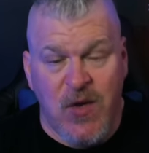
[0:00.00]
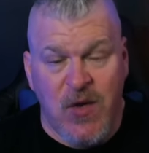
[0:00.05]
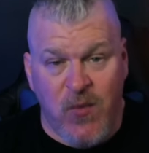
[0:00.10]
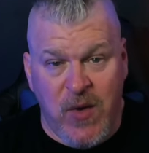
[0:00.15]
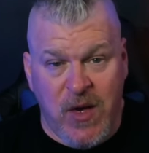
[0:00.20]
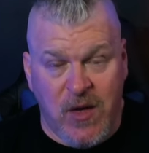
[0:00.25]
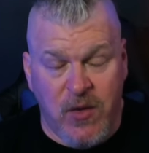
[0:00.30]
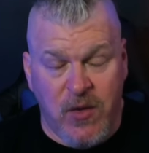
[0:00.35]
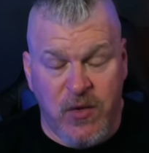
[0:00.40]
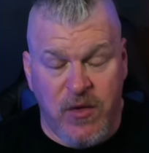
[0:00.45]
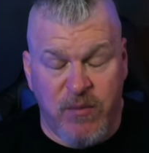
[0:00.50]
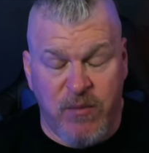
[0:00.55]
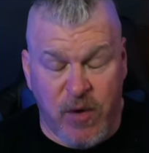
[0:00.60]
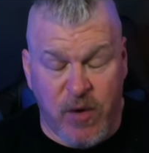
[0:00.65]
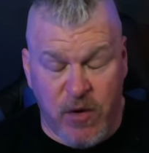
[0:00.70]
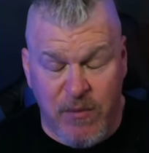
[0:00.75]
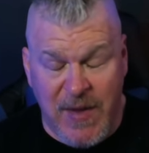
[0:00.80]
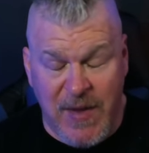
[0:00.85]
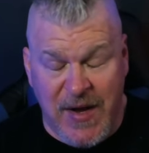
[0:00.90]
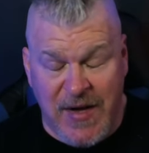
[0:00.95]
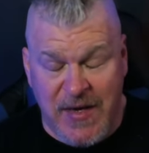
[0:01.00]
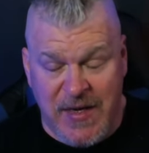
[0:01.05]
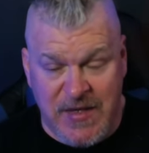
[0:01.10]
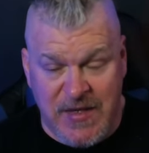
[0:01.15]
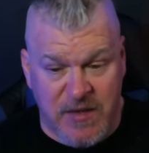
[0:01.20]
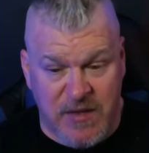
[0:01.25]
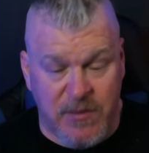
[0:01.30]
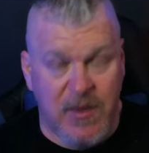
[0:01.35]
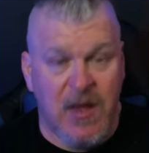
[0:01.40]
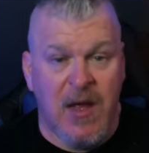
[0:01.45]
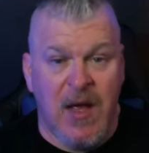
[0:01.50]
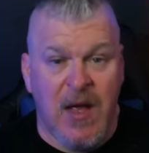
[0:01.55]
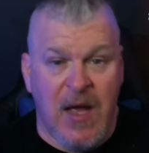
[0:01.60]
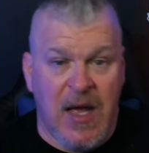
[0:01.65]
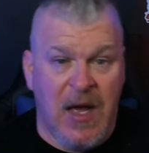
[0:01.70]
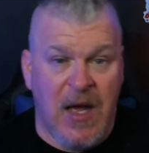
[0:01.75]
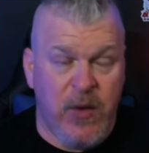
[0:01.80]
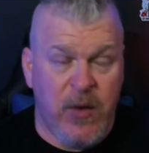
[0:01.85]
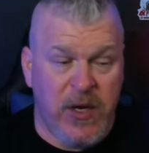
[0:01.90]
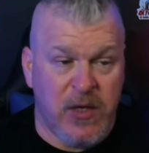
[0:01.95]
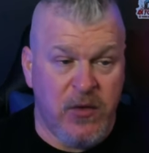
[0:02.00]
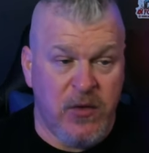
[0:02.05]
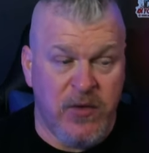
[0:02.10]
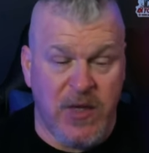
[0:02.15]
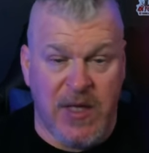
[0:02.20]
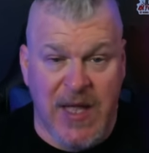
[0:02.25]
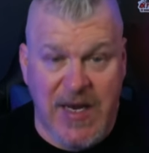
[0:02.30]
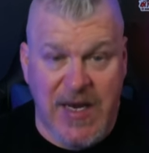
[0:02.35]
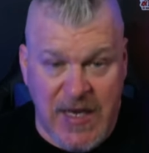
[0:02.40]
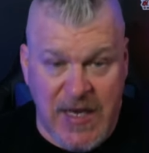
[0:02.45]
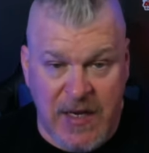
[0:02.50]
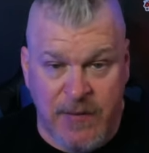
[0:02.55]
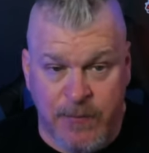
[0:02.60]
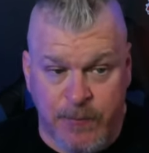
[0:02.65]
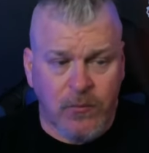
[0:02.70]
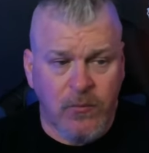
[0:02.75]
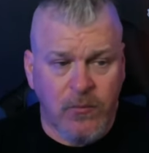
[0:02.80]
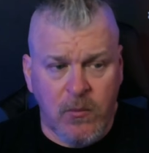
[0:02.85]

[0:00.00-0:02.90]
we include the burn mechanism uh, we include the lending